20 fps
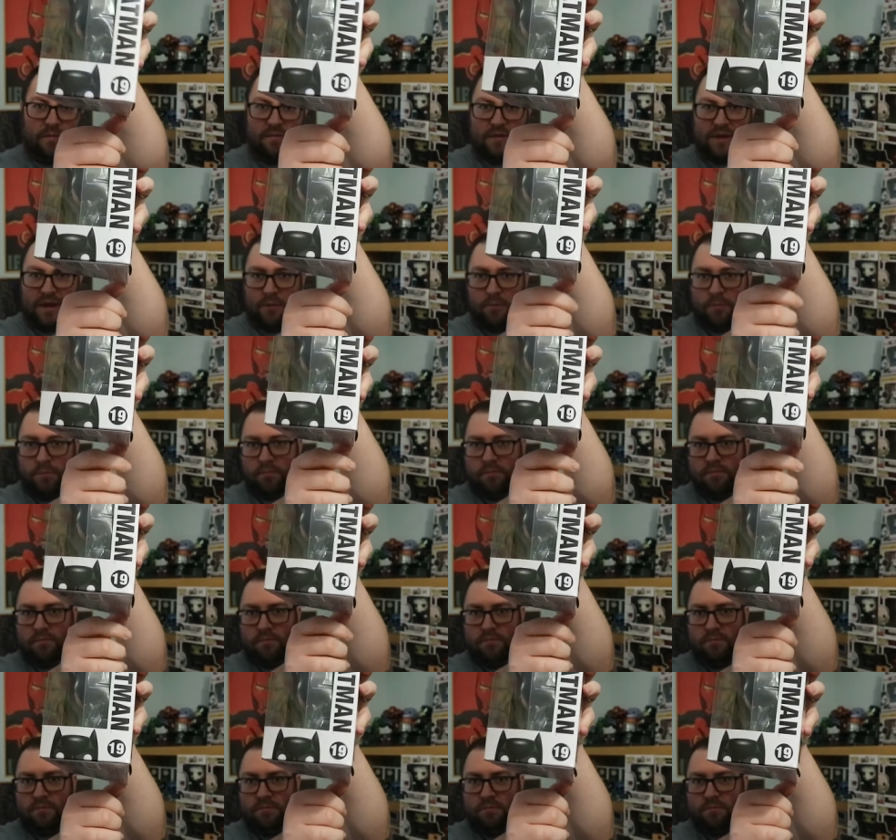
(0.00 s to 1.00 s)
down
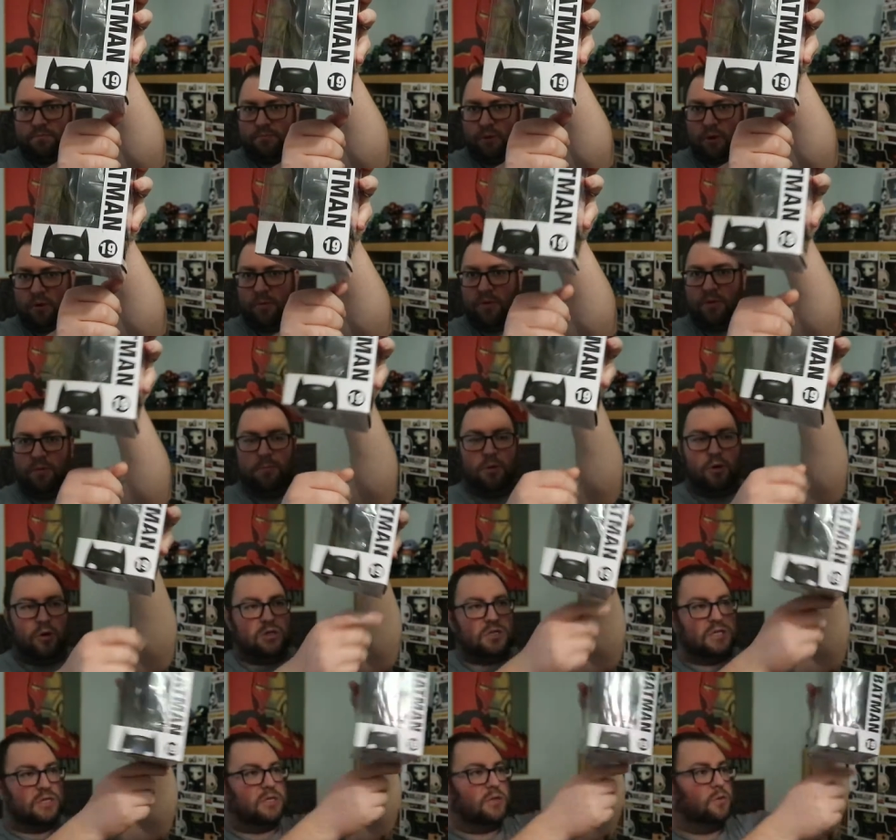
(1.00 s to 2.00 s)
bottom of the
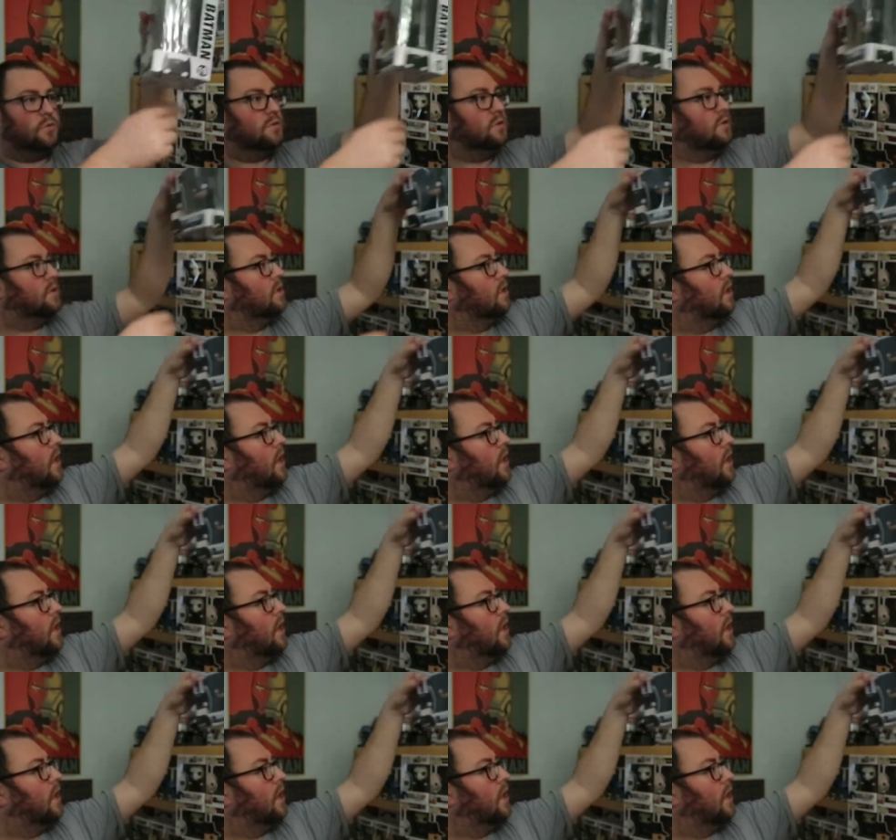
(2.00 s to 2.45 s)
box is loose.